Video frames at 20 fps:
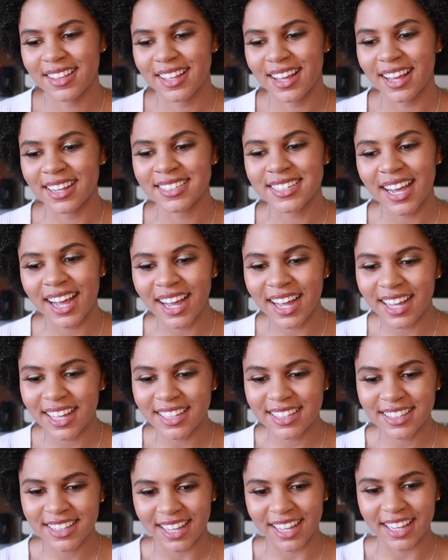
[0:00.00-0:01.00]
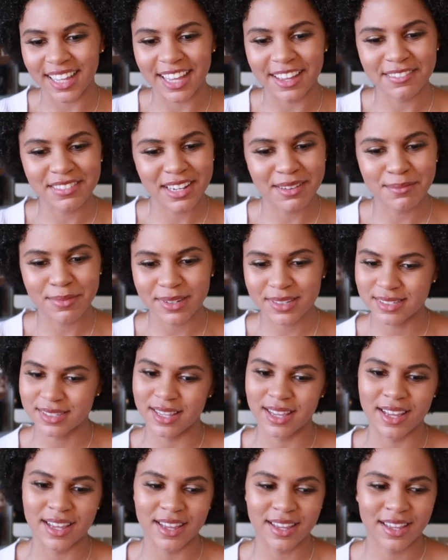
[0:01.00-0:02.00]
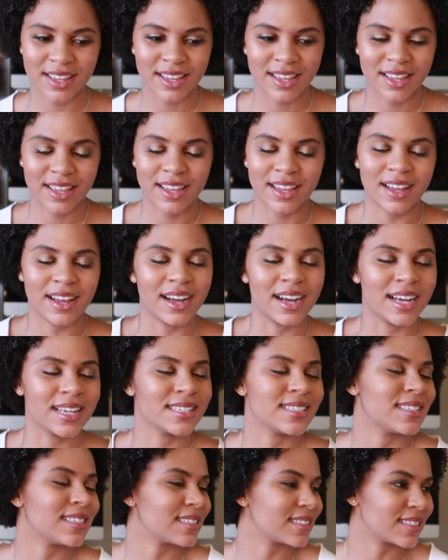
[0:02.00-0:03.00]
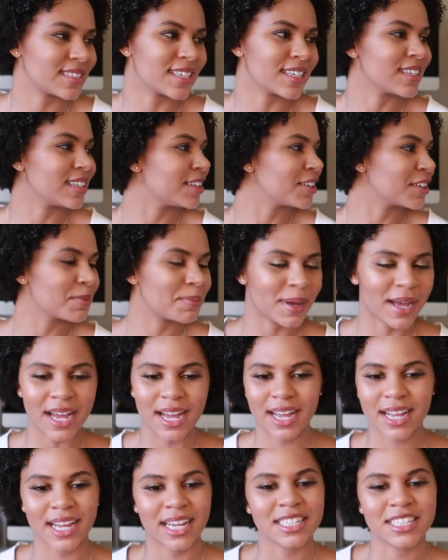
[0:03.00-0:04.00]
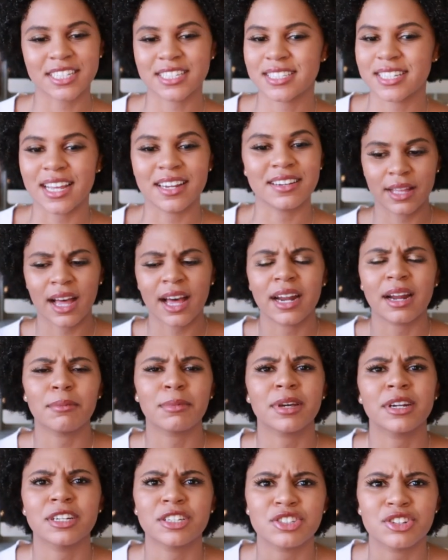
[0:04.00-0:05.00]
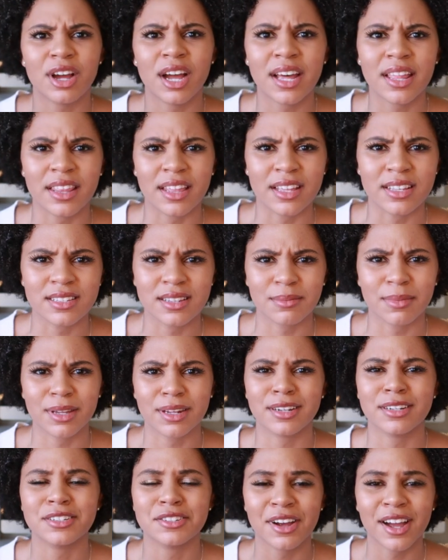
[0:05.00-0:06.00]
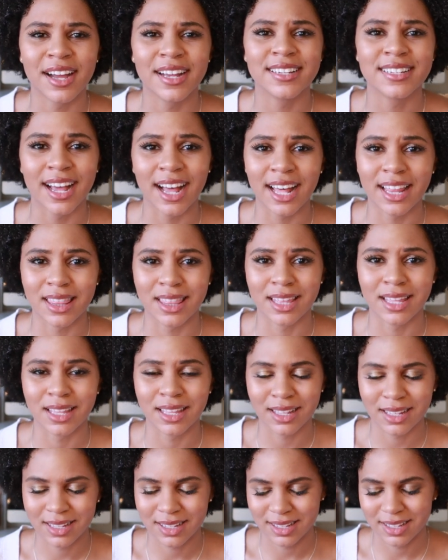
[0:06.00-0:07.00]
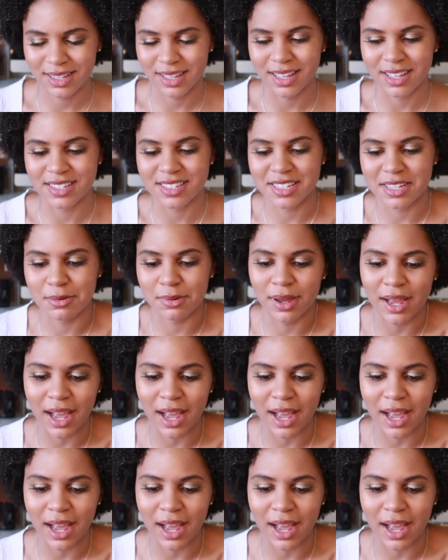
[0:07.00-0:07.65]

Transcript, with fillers: I tithed, I gave ten percent, I didn't look back, I just said, God, I'm going to try this, I'm going to try tithing and see what